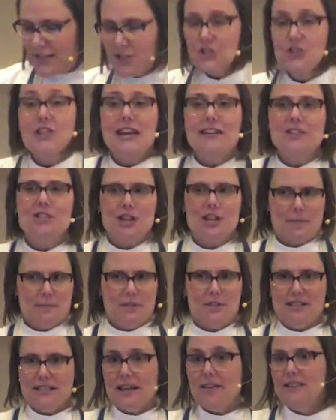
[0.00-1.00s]
So that's
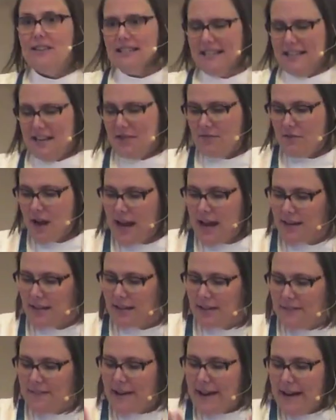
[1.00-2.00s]
chapter 17,
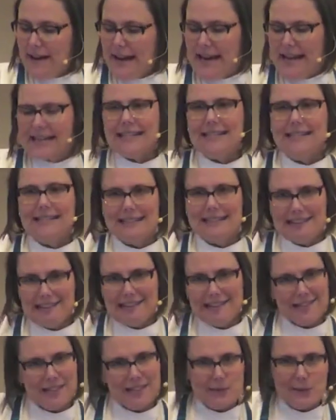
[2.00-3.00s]
right? The very next
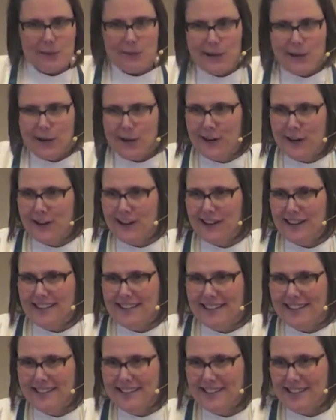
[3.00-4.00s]
scene is what we
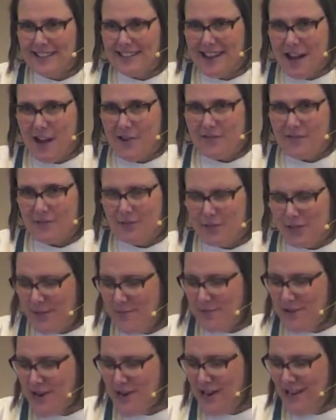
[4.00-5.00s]
heard just now from
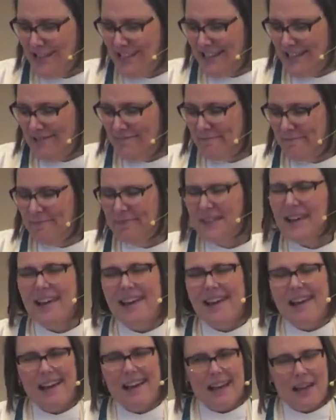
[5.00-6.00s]
chapter 18.
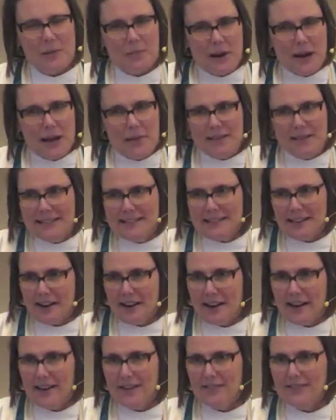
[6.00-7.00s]
Abraham and
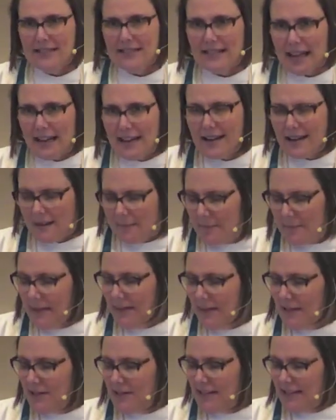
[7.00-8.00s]
Sarah have set up
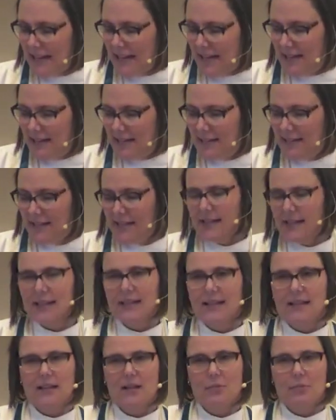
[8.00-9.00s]
their tent
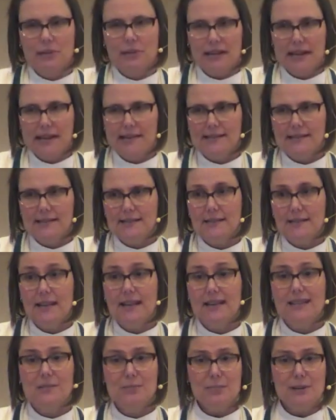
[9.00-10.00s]
in a place
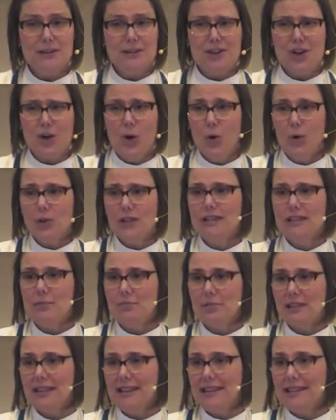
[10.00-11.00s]
that has been a
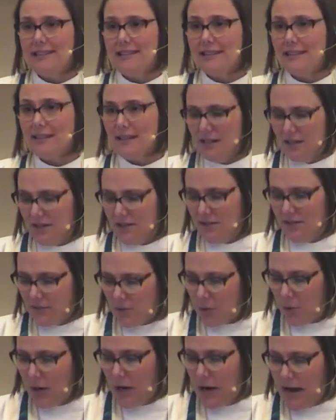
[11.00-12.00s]
holy place
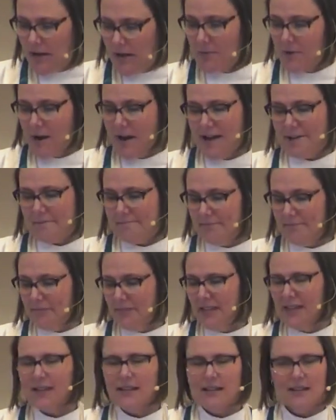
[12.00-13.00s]
for Abraham.
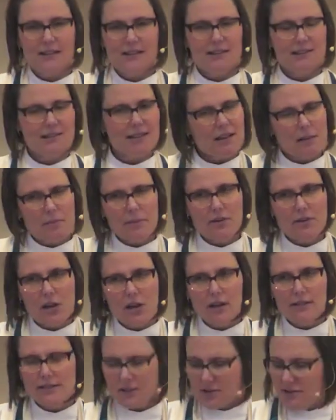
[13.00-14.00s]
He has set up an
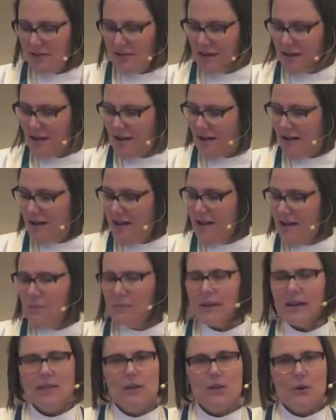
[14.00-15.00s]
altar there
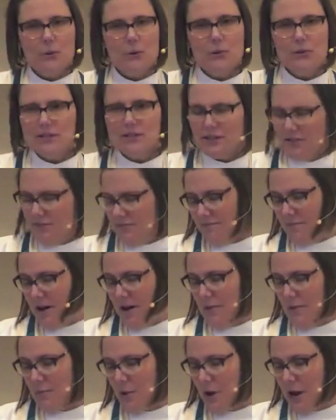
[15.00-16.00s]
by the oaks of
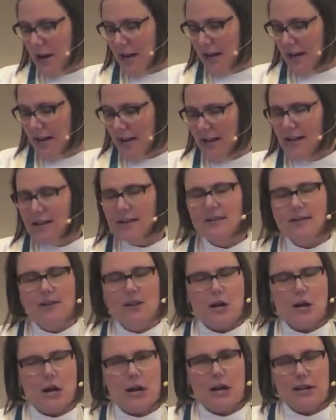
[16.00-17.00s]
Mamre
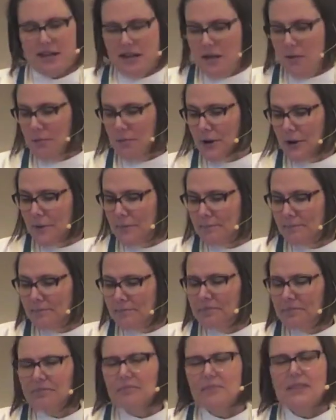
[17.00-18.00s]
near Hebron.
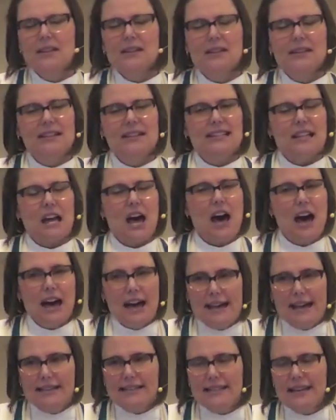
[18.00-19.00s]
And it's a
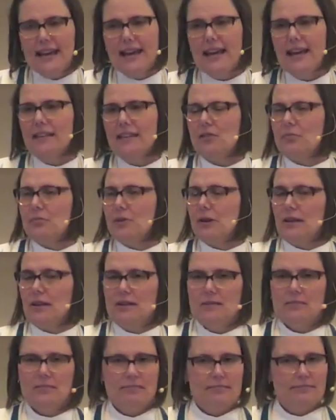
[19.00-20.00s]
hot day. They're
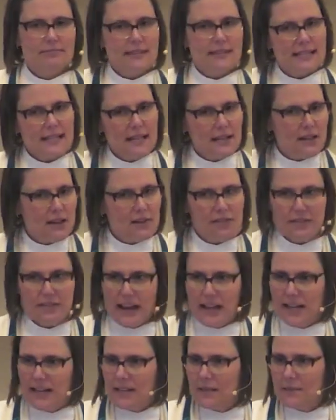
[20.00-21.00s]
probably sitting there
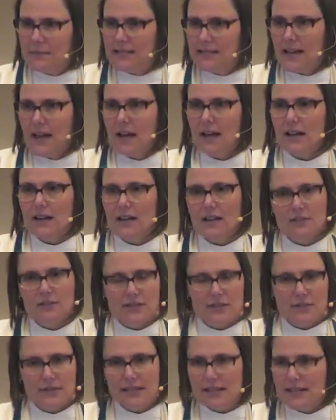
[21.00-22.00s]
fanning
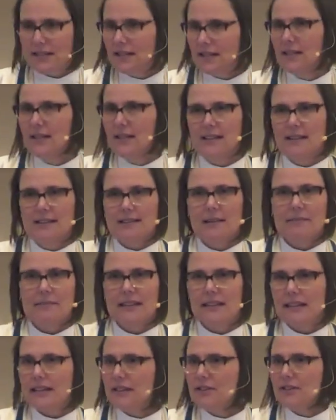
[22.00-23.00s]
themselves with
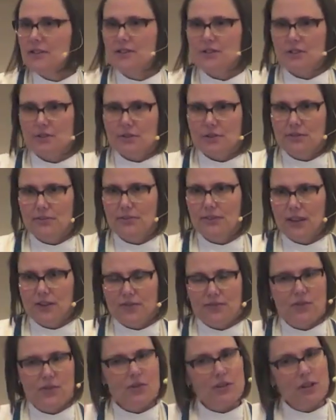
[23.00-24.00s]
something like those old
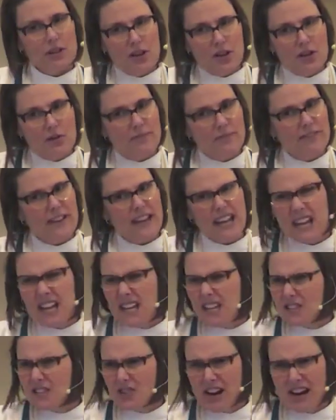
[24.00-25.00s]
like funeral home
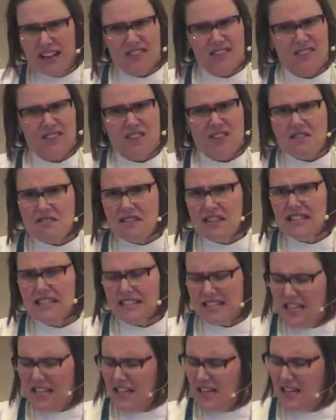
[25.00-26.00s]
fans, right? There's no
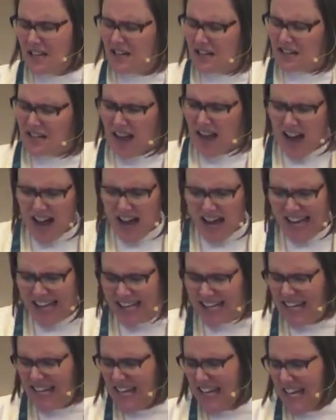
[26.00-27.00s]
AC. It's
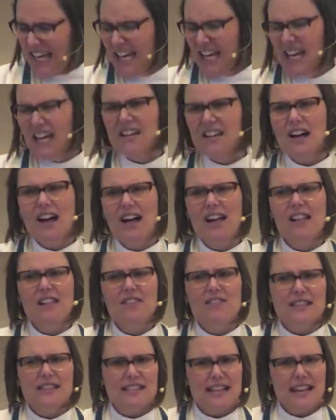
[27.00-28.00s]
hot. And
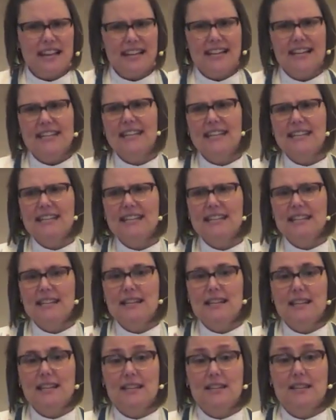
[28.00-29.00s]
all of a sudden, they
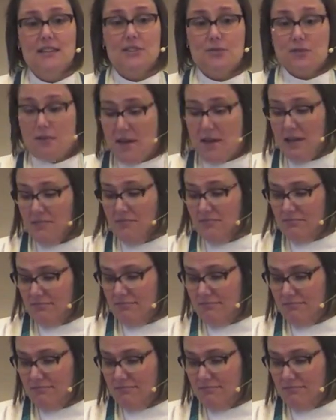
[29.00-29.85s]
see these three men.